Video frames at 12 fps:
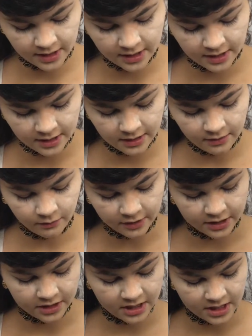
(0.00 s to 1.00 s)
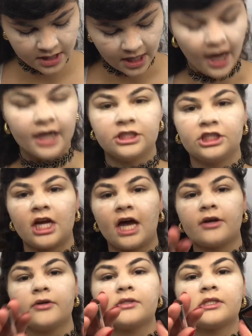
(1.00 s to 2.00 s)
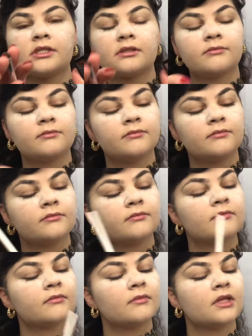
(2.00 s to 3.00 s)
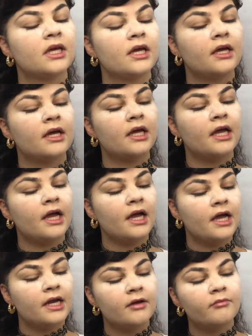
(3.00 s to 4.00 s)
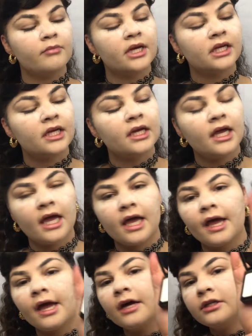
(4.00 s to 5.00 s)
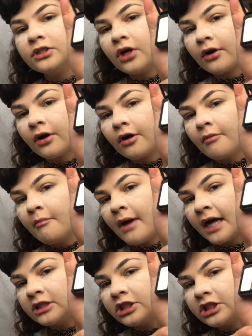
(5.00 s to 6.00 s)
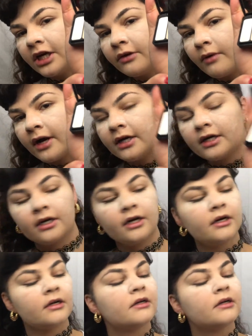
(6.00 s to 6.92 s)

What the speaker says: in with the eyeshadows and picking a darker matte shade right here